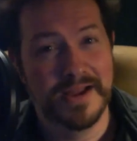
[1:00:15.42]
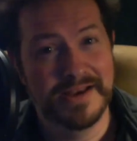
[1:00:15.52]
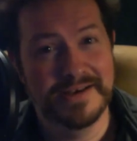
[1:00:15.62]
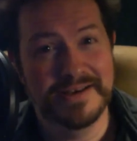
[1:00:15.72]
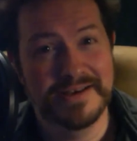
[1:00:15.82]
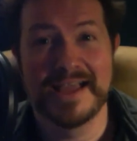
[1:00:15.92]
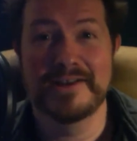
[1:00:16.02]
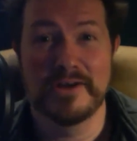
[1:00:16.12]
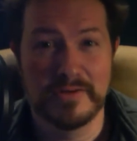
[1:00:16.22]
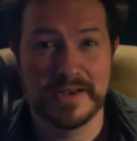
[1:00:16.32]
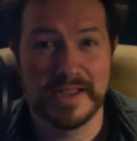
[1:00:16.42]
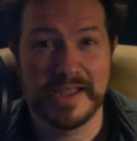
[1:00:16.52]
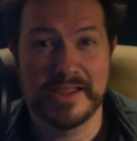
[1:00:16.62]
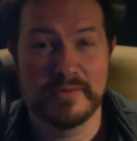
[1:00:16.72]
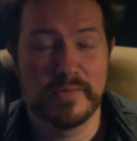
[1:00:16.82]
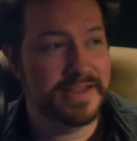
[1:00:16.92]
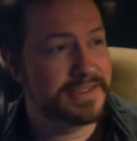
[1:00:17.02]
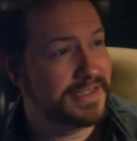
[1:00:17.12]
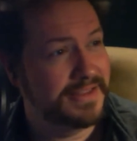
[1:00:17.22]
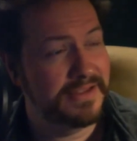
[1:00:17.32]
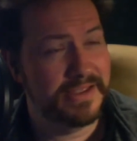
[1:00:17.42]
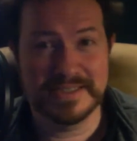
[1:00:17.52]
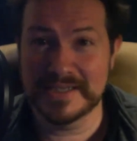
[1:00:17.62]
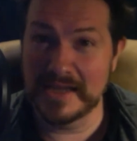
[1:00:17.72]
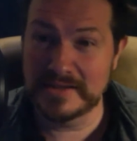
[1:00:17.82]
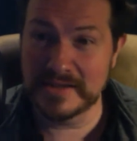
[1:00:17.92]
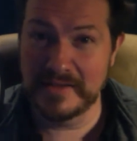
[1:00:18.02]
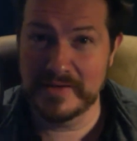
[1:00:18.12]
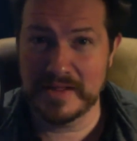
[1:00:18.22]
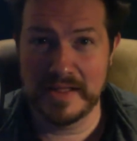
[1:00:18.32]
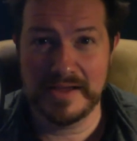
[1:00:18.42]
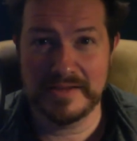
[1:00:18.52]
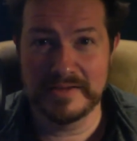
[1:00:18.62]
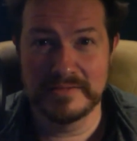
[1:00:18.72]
one and only. What? It's 11 o'clock?